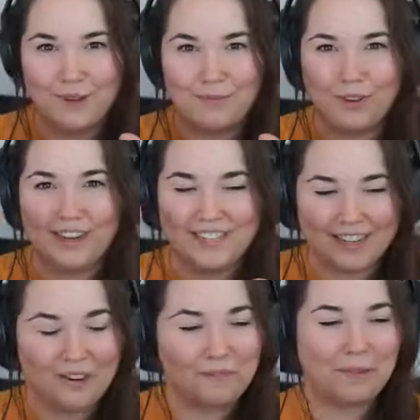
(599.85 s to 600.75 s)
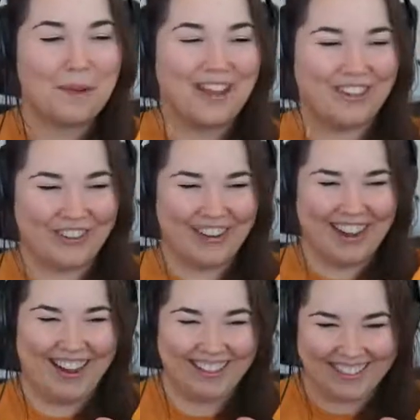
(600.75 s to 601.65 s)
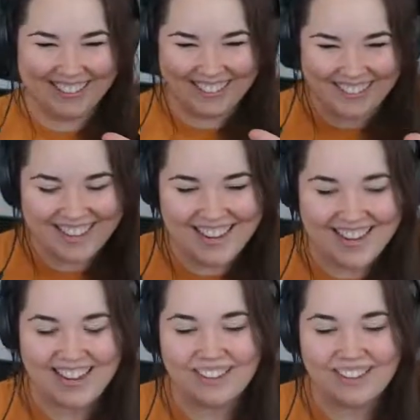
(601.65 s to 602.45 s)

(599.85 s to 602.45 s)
of what I sent him for Patreon. It